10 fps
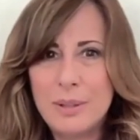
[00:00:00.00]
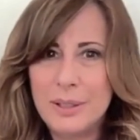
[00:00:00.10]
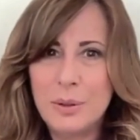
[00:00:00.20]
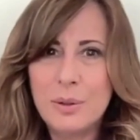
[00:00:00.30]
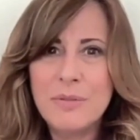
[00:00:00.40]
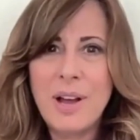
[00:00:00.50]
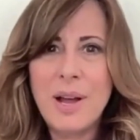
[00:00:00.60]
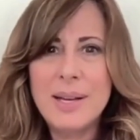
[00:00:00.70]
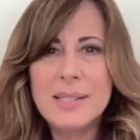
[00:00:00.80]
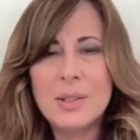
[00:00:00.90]
political
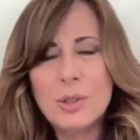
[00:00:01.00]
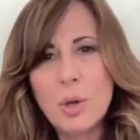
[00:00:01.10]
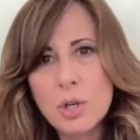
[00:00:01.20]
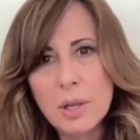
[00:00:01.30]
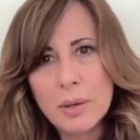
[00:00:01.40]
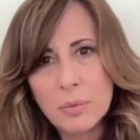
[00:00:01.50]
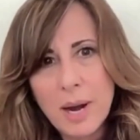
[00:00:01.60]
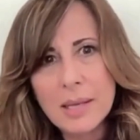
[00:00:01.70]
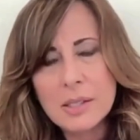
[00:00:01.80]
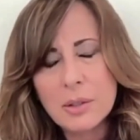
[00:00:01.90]
divides, and social
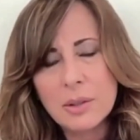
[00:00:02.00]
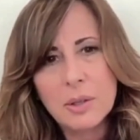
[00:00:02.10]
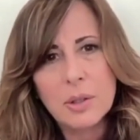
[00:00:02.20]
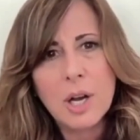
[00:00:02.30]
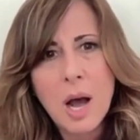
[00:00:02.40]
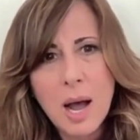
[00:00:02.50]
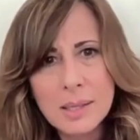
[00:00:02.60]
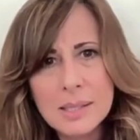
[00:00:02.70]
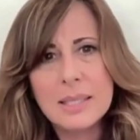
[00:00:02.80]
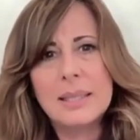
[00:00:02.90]
unrest are
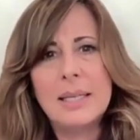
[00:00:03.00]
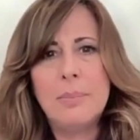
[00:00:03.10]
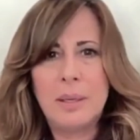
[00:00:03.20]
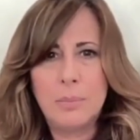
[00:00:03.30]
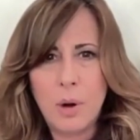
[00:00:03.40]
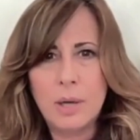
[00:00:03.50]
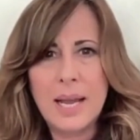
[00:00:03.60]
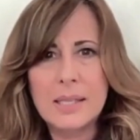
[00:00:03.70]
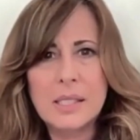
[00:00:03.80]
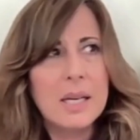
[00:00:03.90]
constantly being
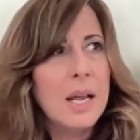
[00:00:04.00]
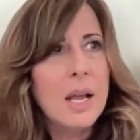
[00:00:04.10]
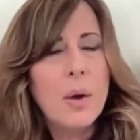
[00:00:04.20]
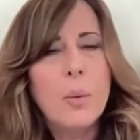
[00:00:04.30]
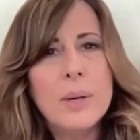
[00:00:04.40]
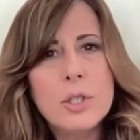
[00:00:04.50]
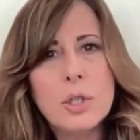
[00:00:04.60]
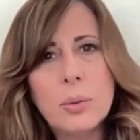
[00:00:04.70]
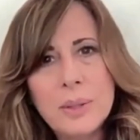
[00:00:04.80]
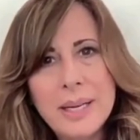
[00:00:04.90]
broadcast,
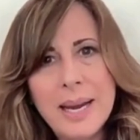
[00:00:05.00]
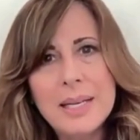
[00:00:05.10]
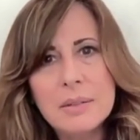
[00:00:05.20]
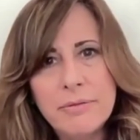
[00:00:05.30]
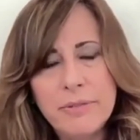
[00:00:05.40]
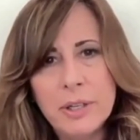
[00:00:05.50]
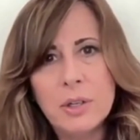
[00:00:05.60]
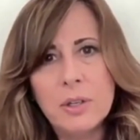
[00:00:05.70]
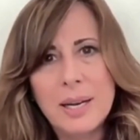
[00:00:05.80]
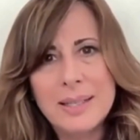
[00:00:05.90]
which create
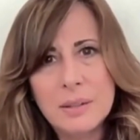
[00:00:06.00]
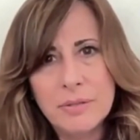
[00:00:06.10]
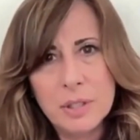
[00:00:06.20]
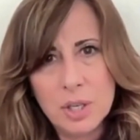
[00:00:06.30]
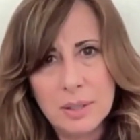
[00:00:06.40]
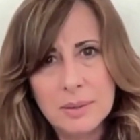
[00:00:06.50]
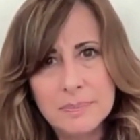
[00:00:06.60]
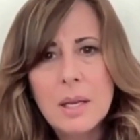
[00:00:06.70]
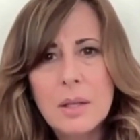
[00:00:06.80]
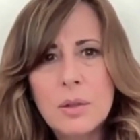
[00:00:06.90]
fear and division.
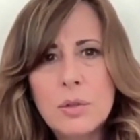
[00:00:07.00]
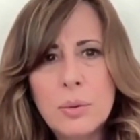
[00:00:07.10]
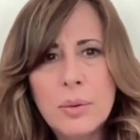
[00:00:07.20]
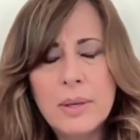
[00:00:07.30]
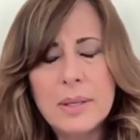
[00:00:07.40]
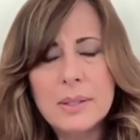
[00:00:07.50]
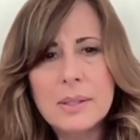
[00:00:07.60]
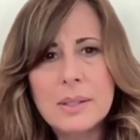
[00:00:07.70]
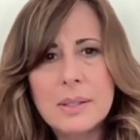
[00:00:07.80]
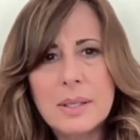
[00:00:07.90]
The truth
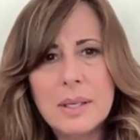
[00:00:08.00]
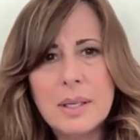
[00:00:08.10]
is,